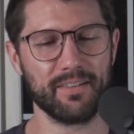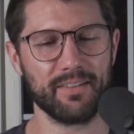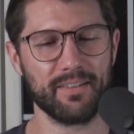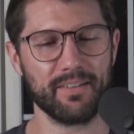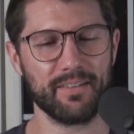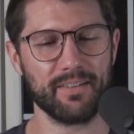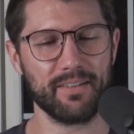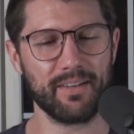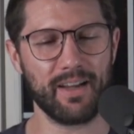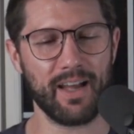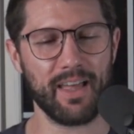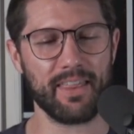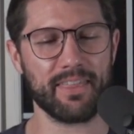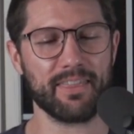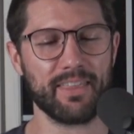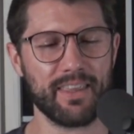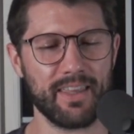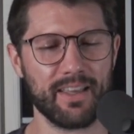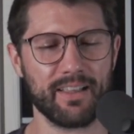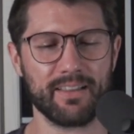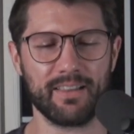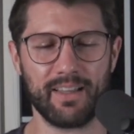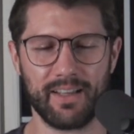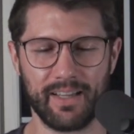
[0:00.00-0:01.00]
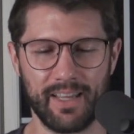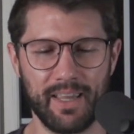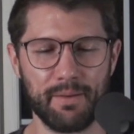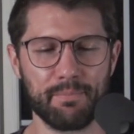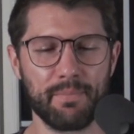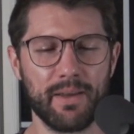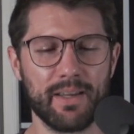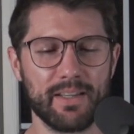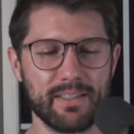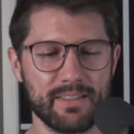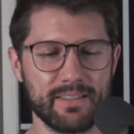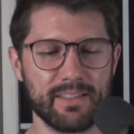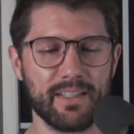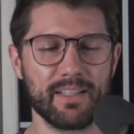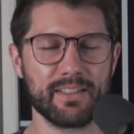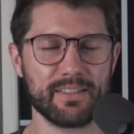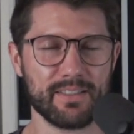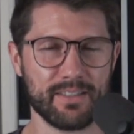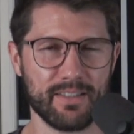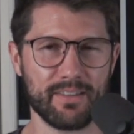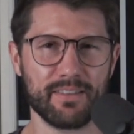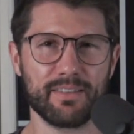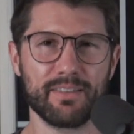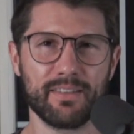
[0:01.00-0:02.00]
I think like it makes sense
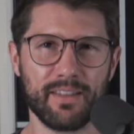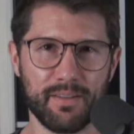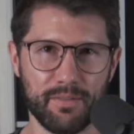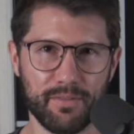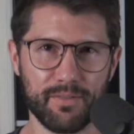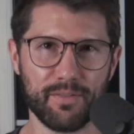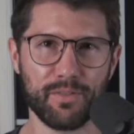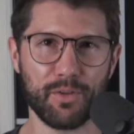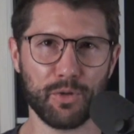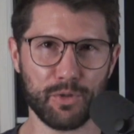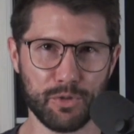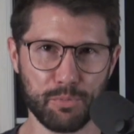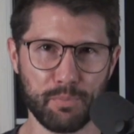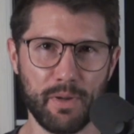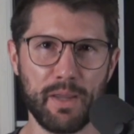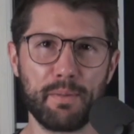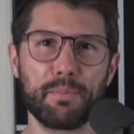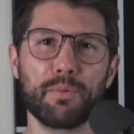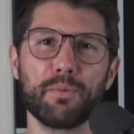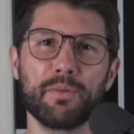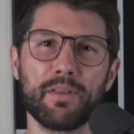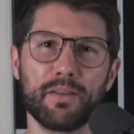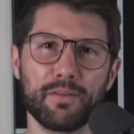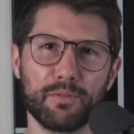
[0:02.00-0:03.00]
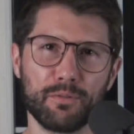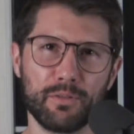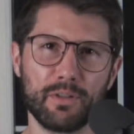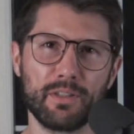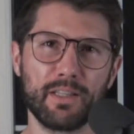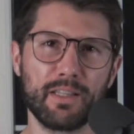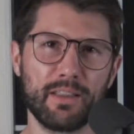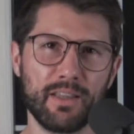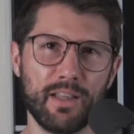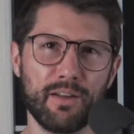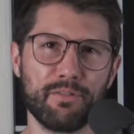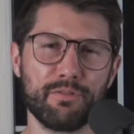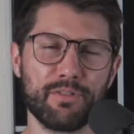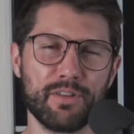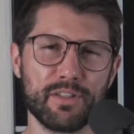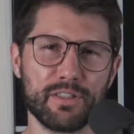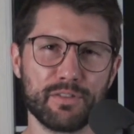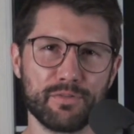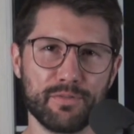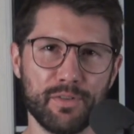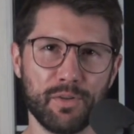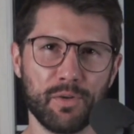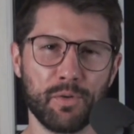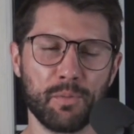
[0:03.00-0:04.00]
that there's people that really love this
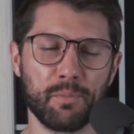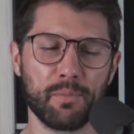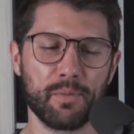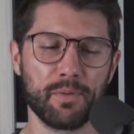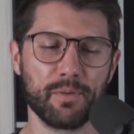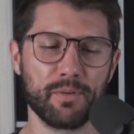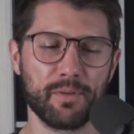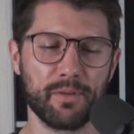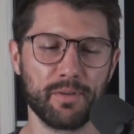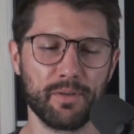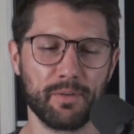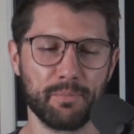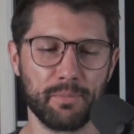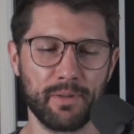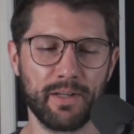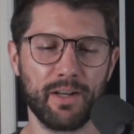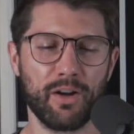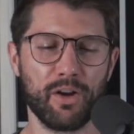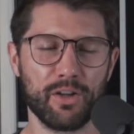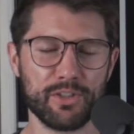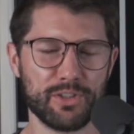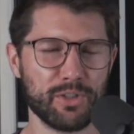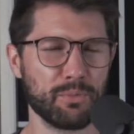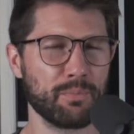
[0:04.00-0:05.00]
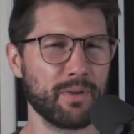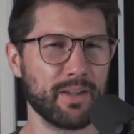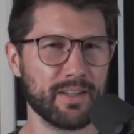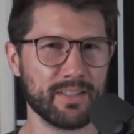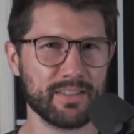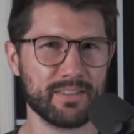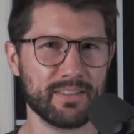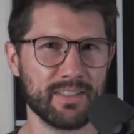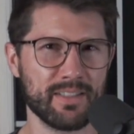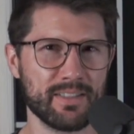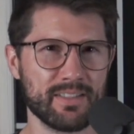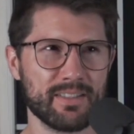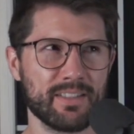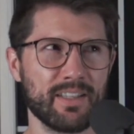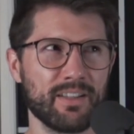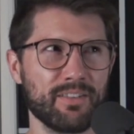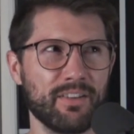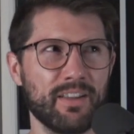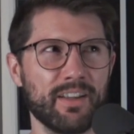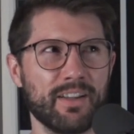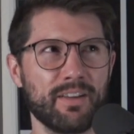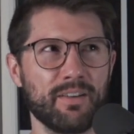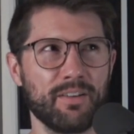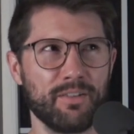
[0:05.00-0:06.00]
film, but it also makes sense that
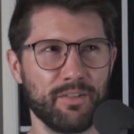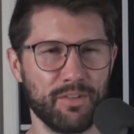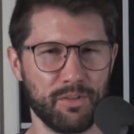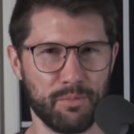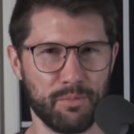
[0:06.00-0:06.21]
like on the